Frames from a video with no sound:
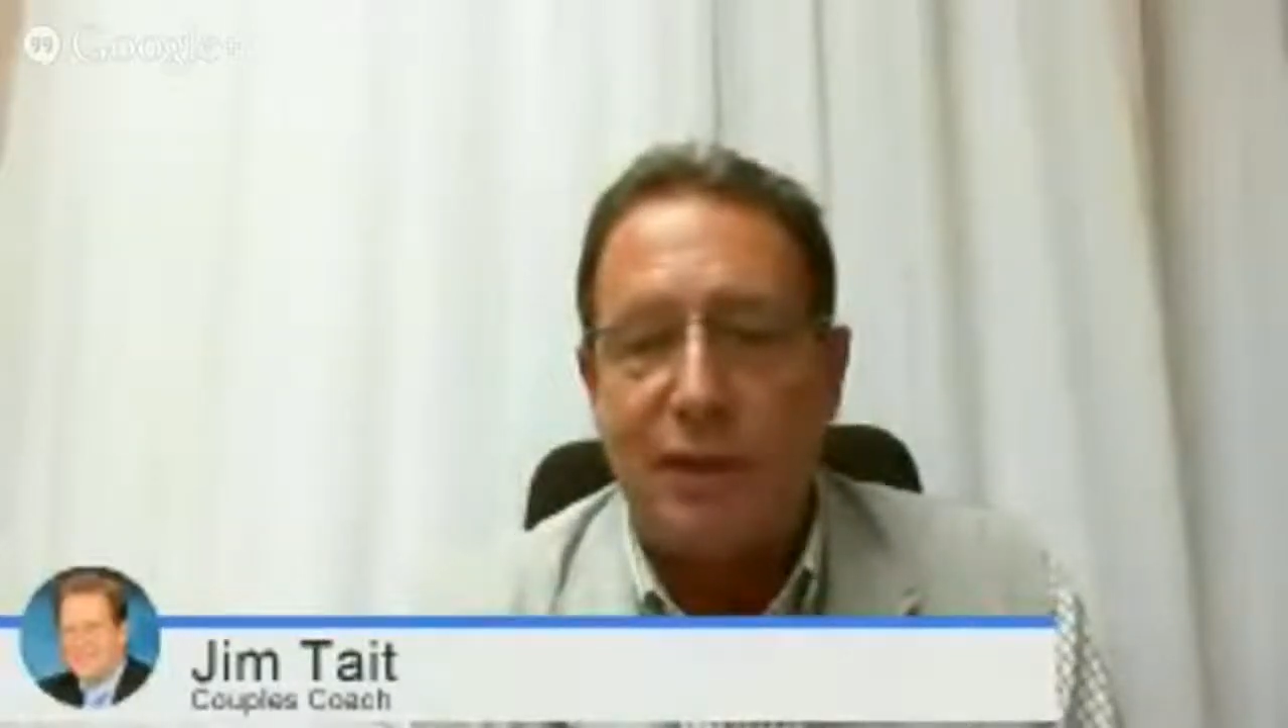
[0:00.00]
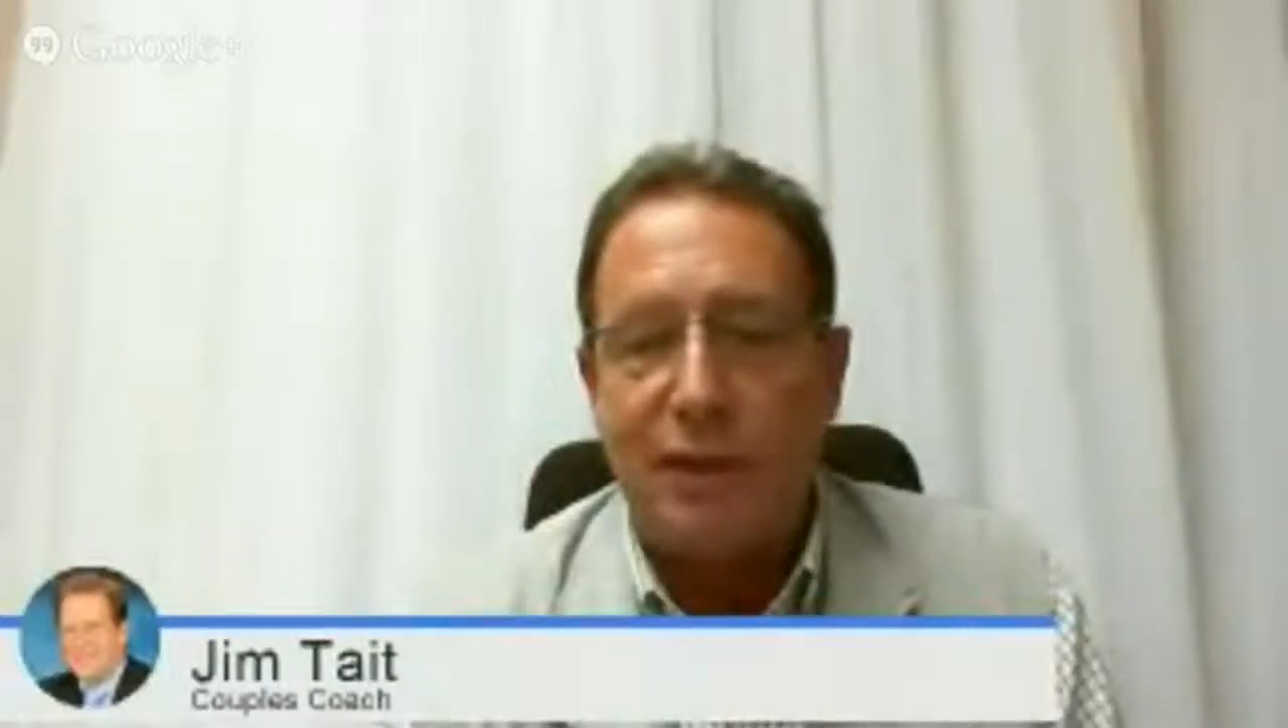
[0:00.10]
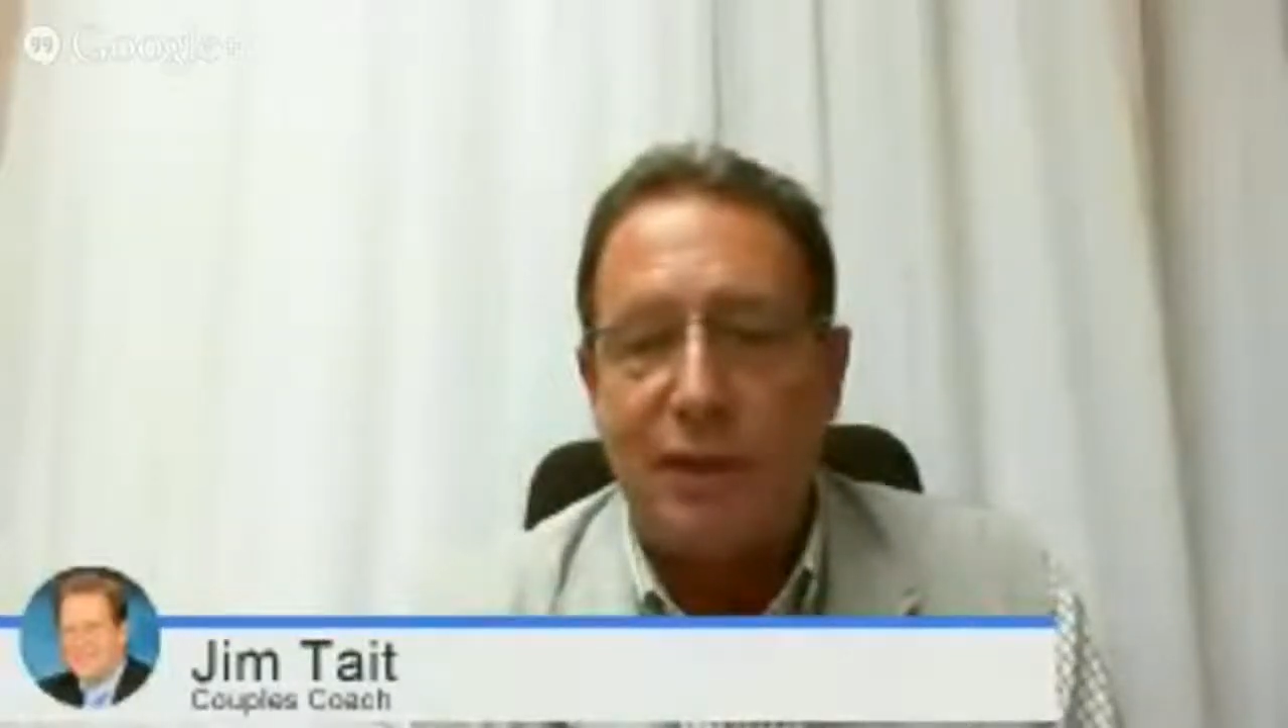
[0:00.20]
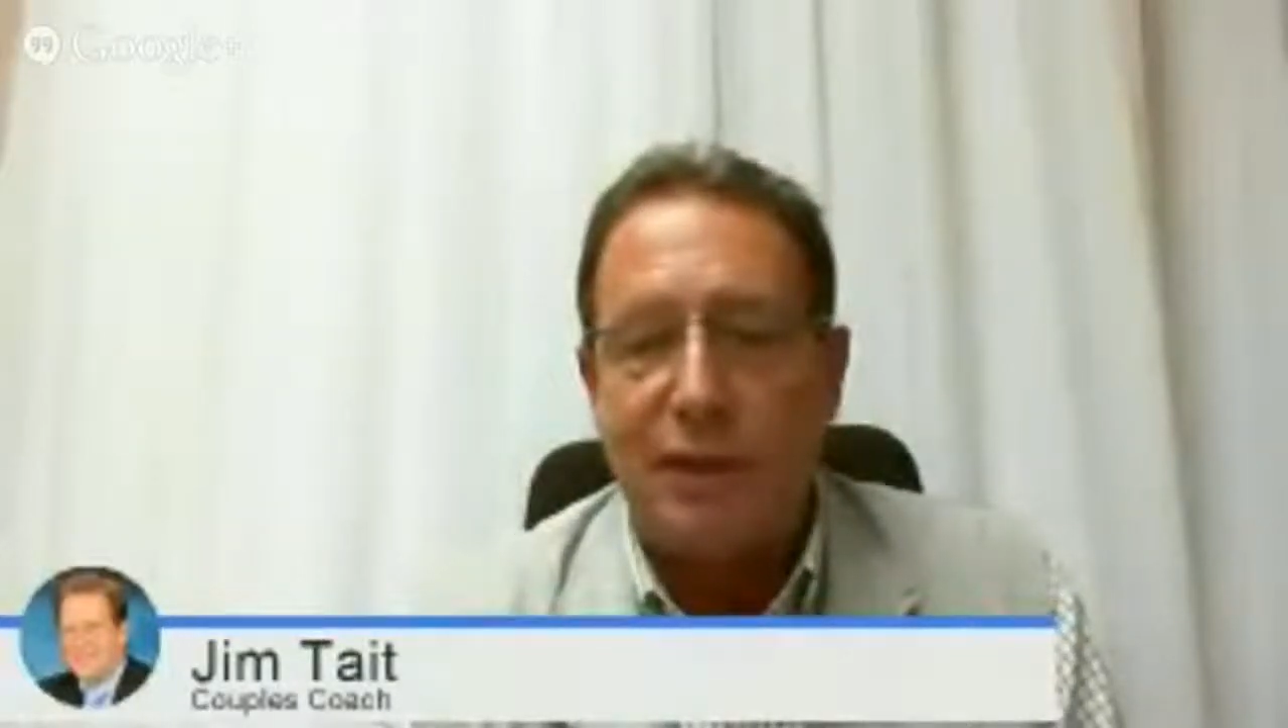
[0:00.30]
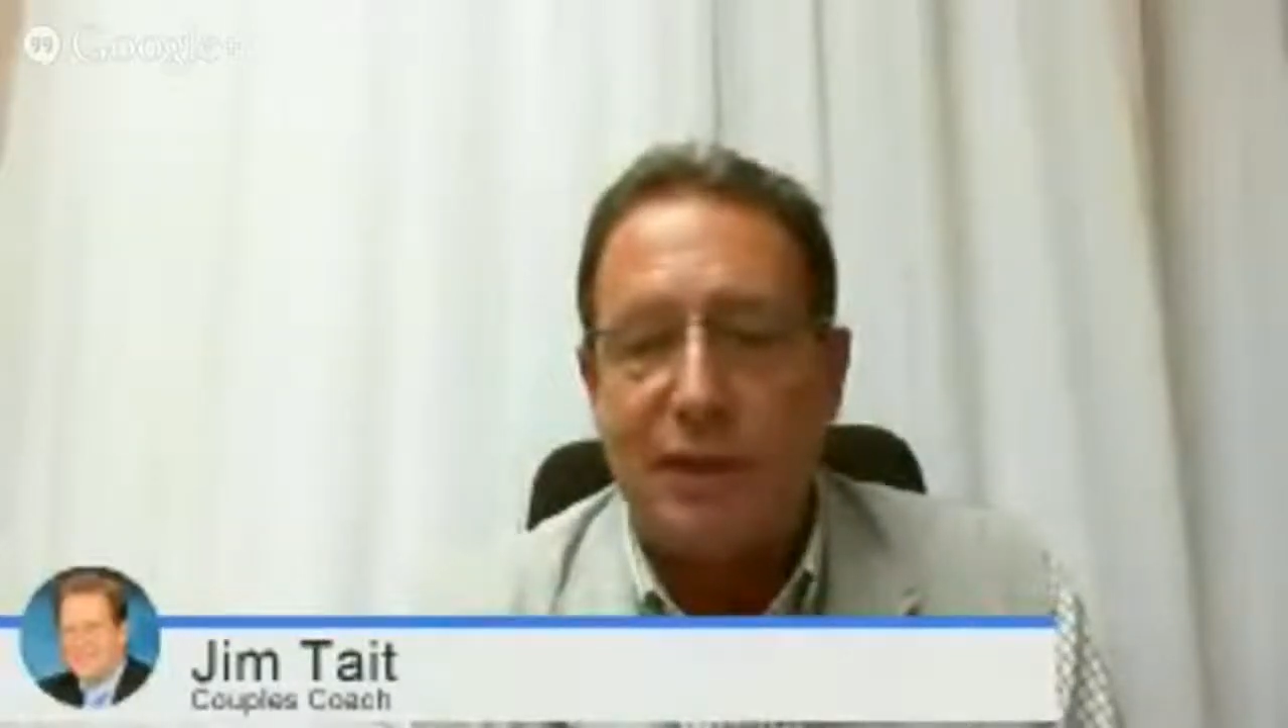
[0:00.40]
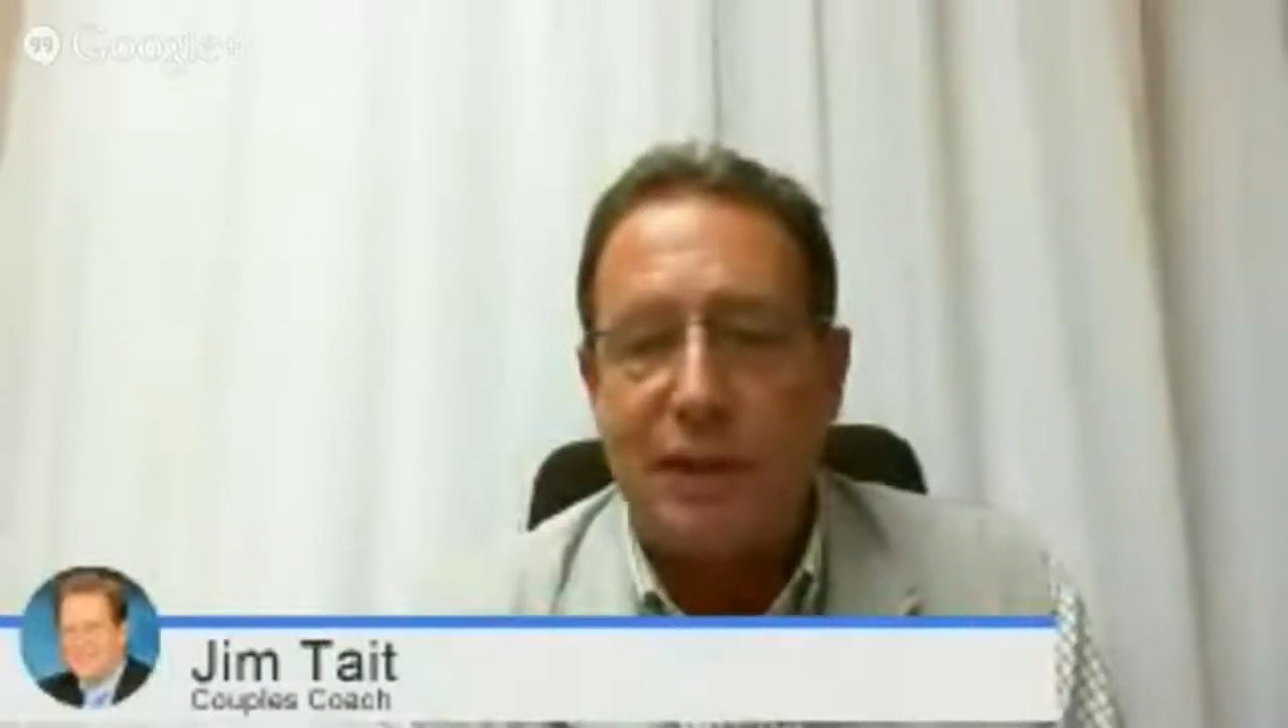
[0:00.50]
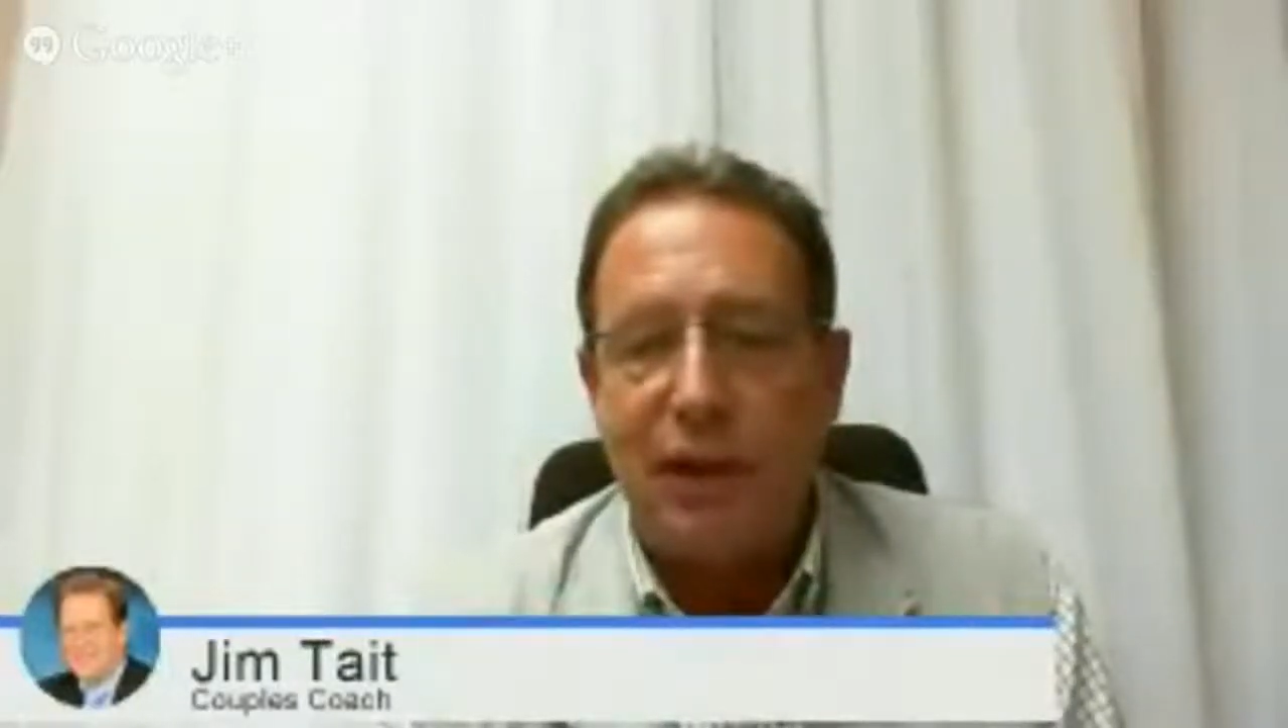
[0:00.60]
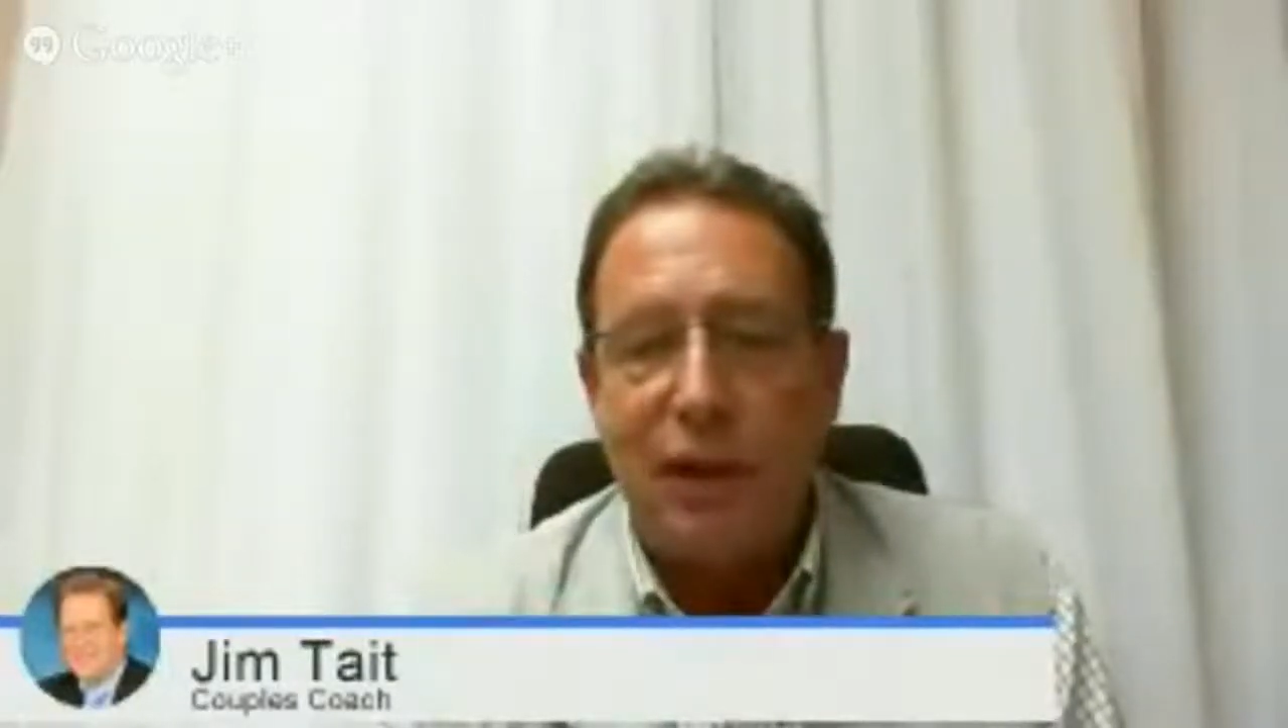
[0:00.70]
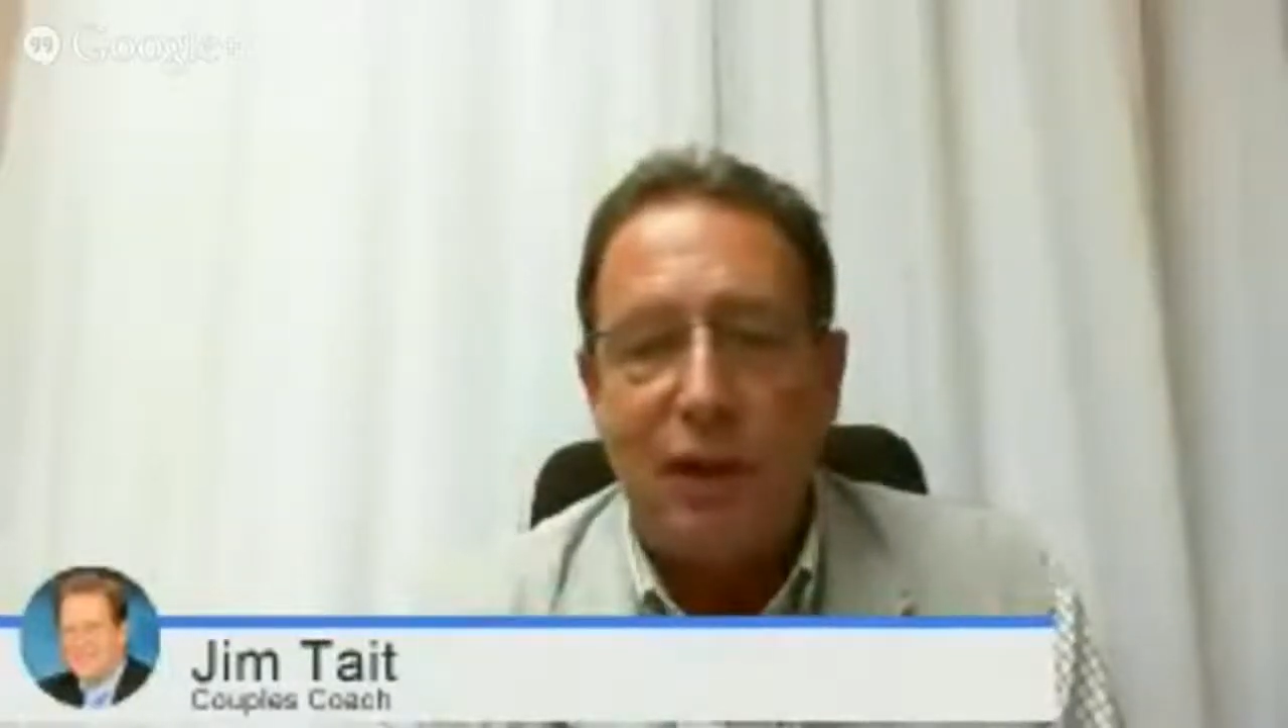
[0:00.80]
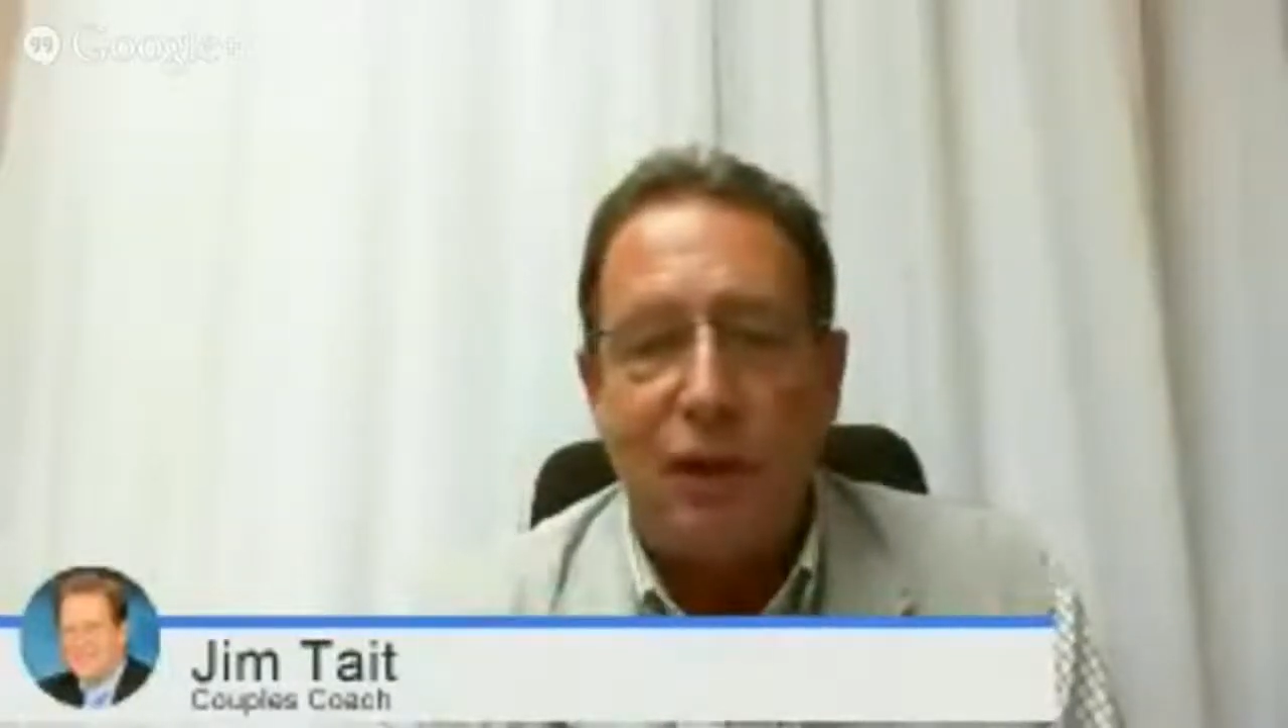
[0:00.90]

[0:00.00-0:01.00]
success.